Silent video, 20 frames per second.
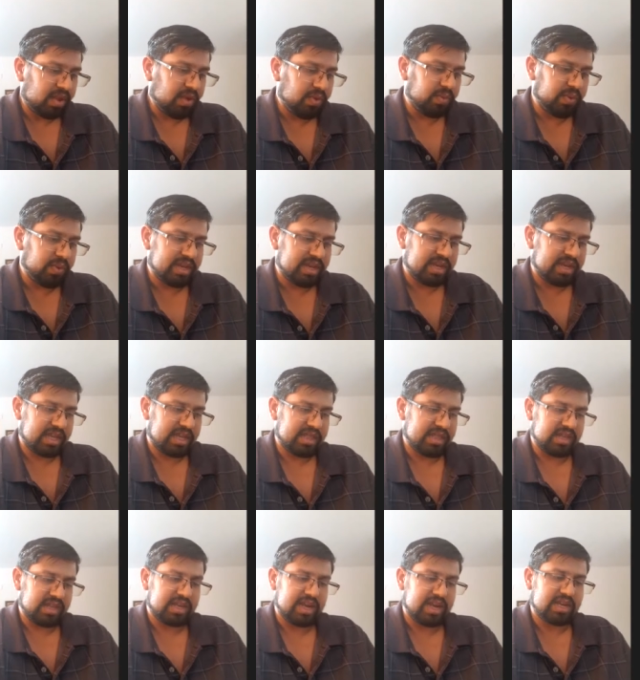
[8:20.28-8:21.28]
we see
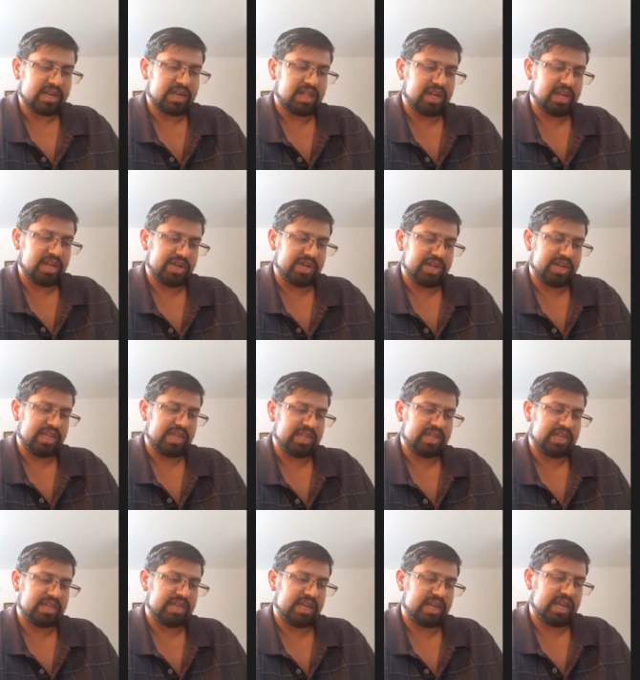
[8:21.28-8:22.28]
the desolation in
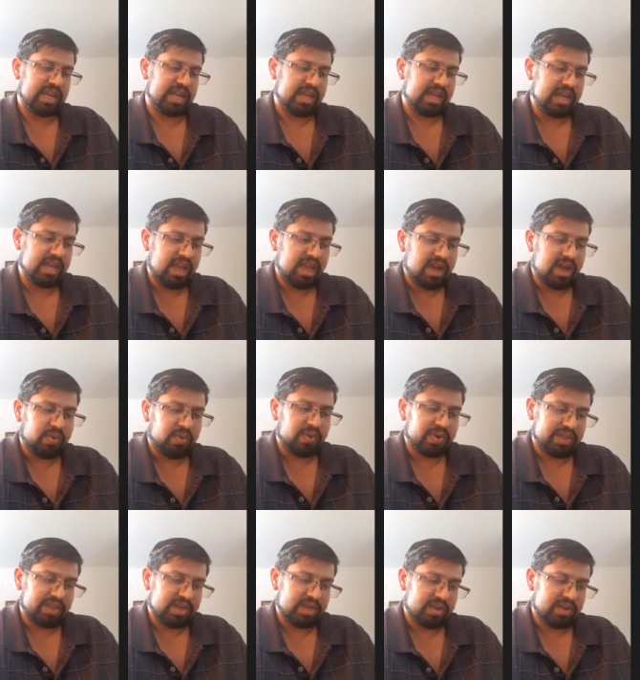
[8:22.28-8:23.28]
the sea,
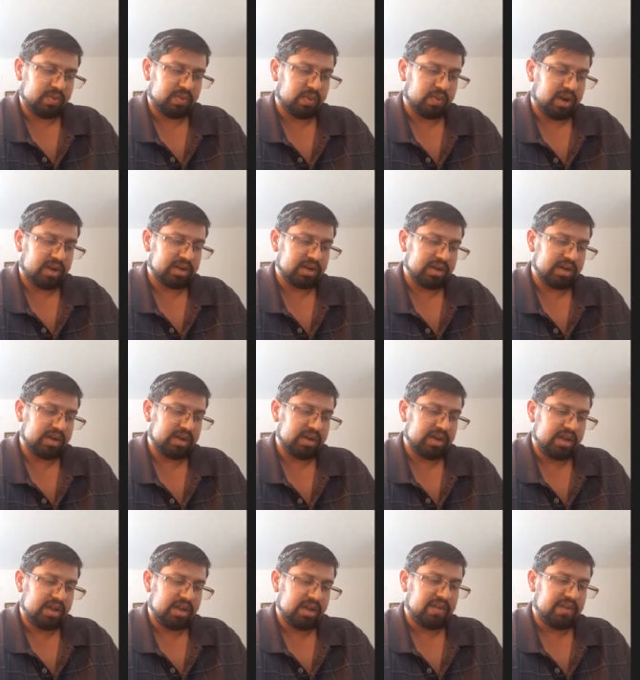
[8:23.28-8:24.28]
where the water
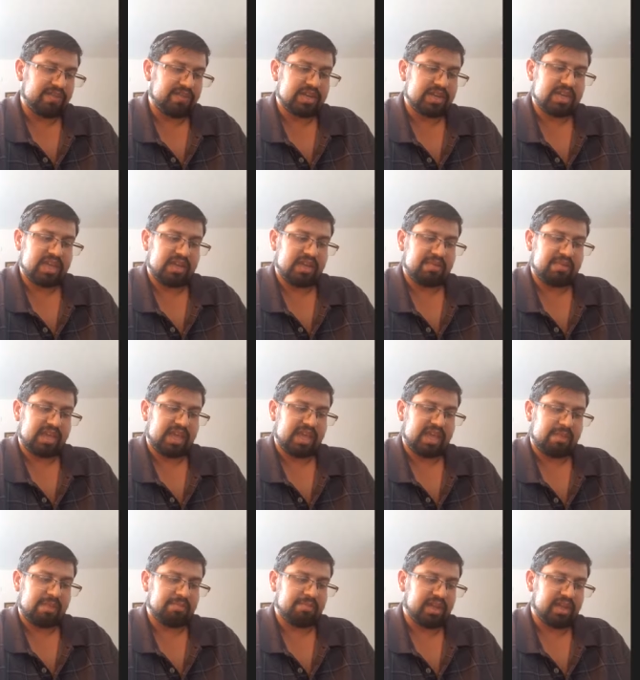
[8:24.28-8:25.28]
of the sea
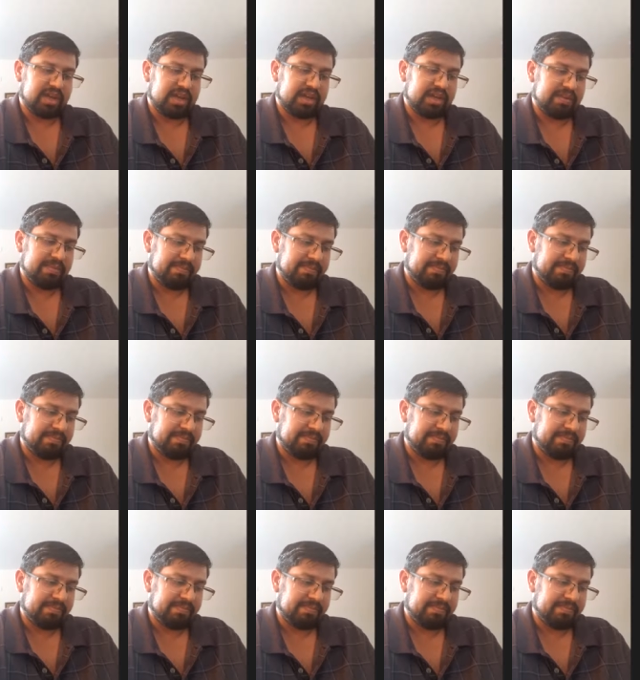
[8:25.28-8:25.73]
became blood.